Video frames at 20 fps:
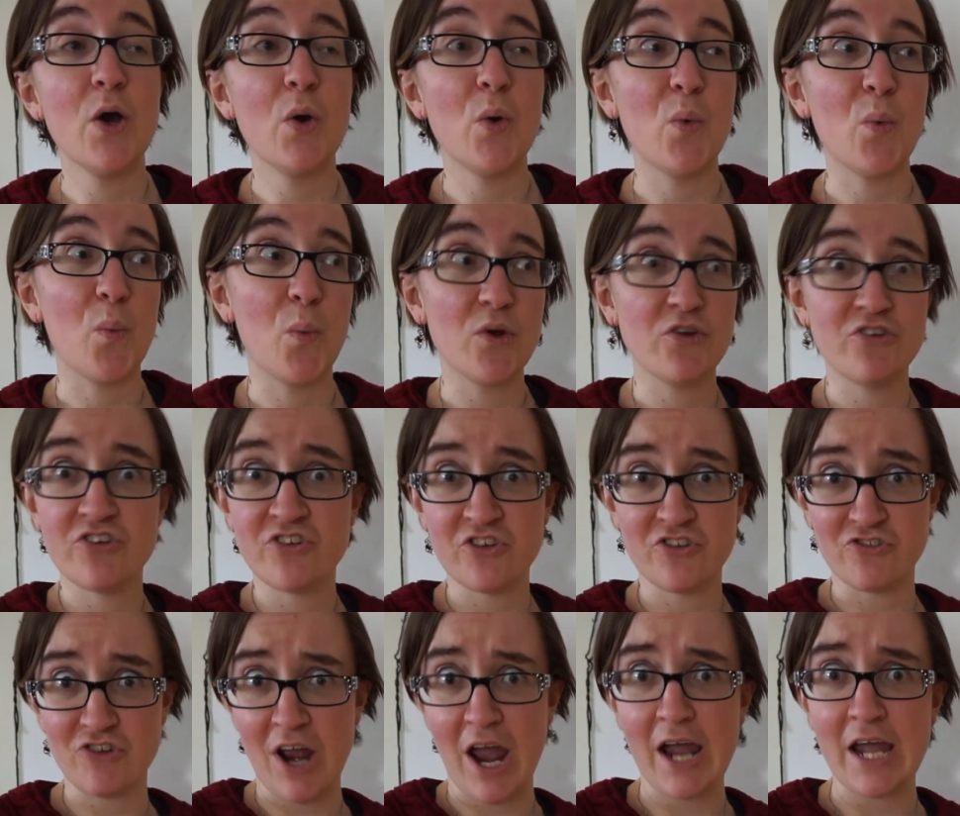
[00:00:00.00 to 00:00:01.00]
which is a
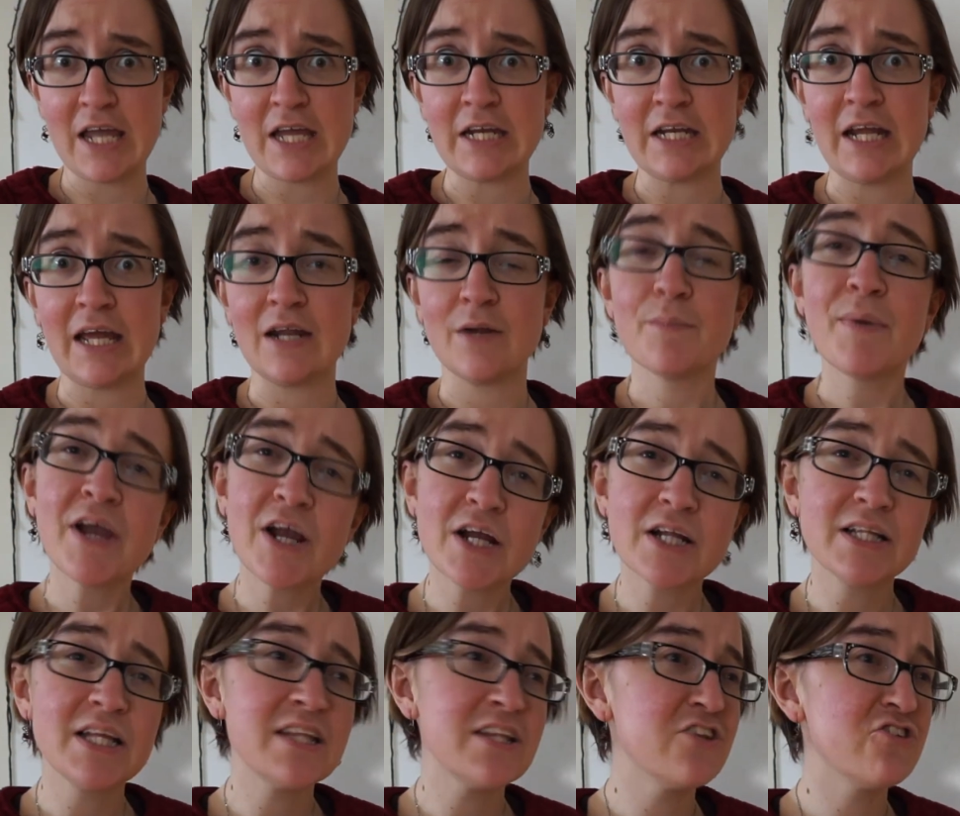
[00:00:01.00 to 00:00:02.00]
dragon, and
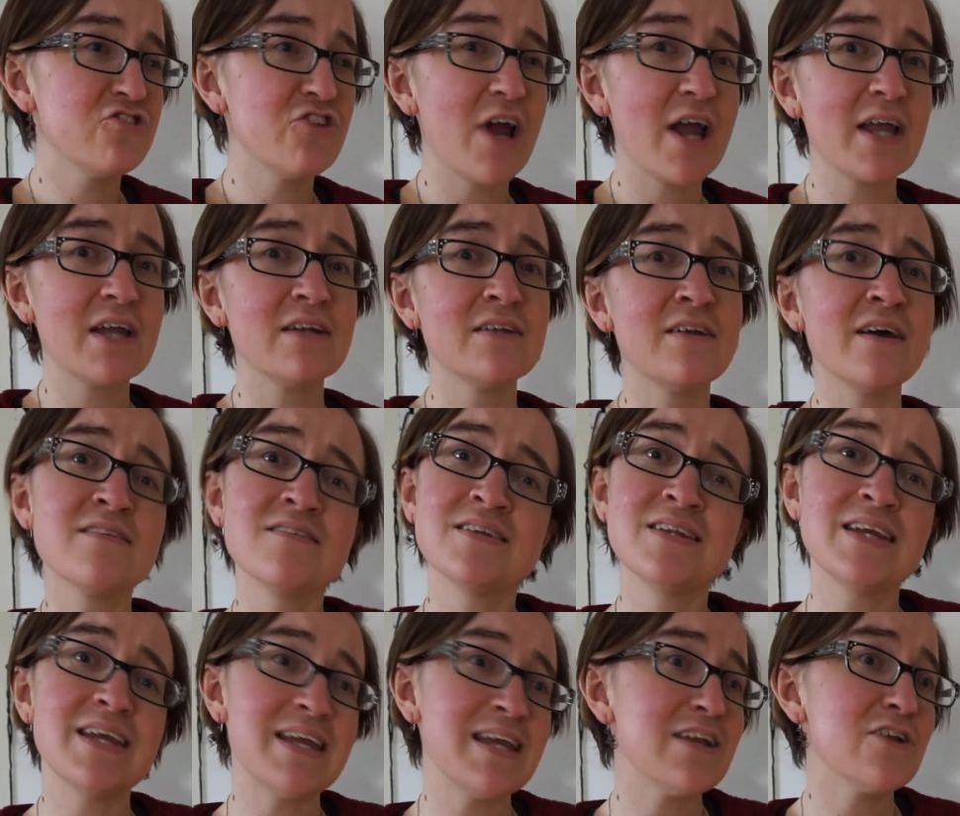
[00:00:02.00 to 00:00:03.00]
apparently this dragon
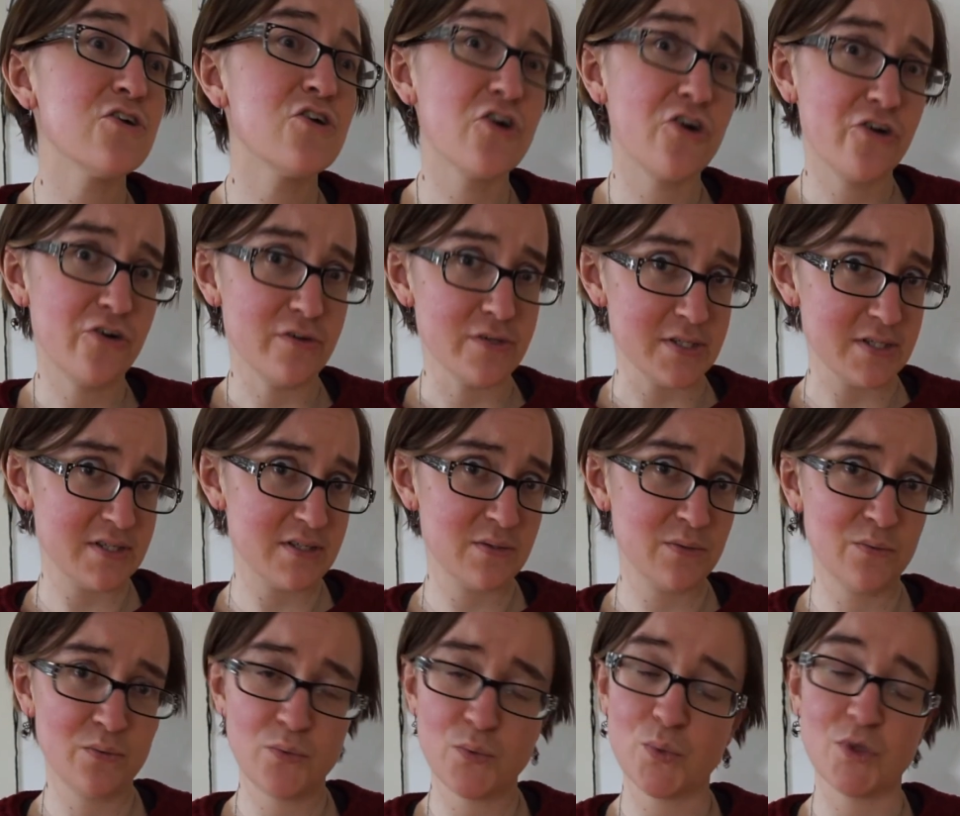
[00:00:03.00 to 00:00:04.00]
doesn't eat girls,
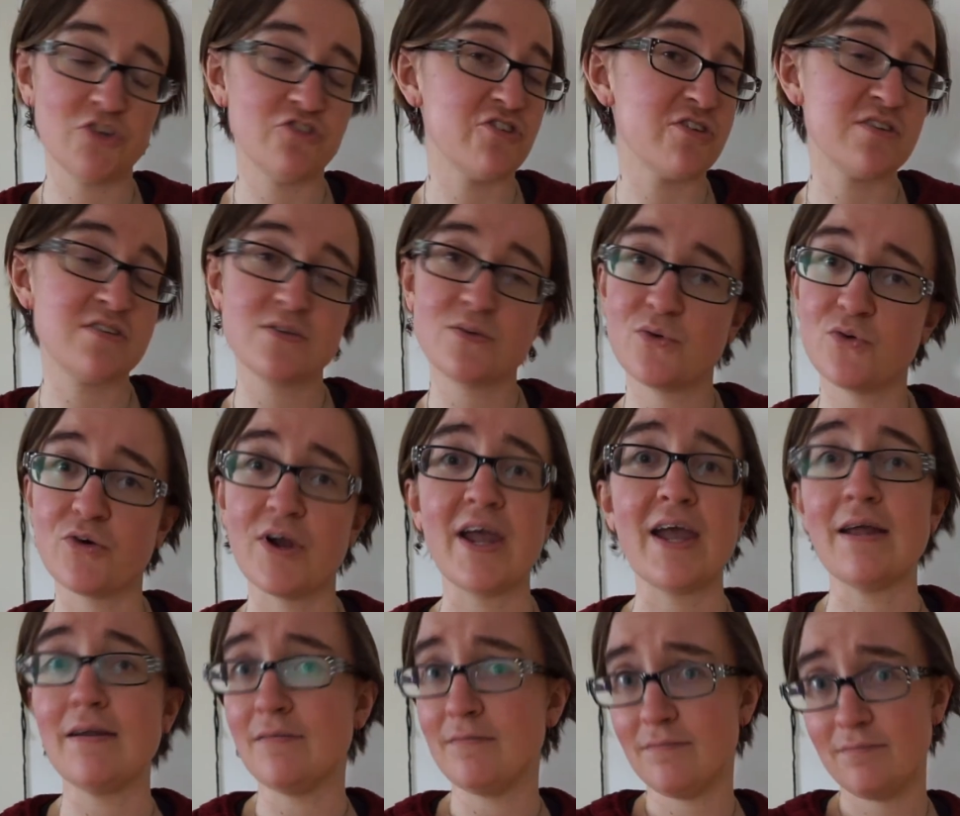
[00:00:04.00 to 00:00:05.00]
which is
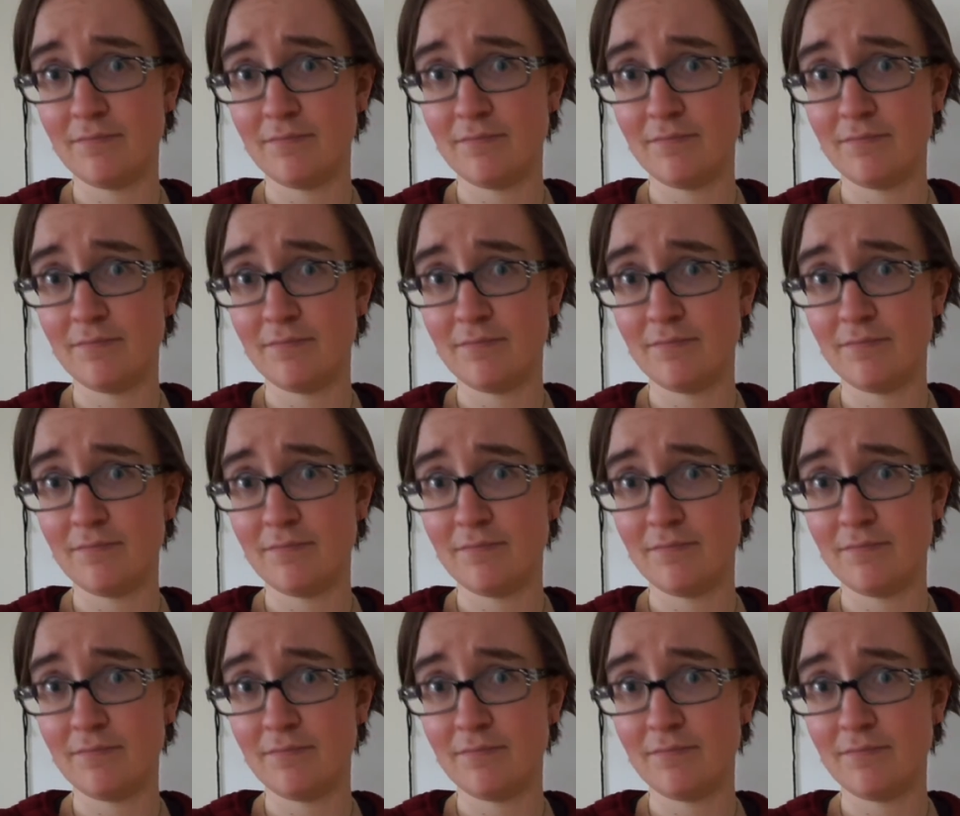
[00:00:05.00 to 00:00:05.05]
great.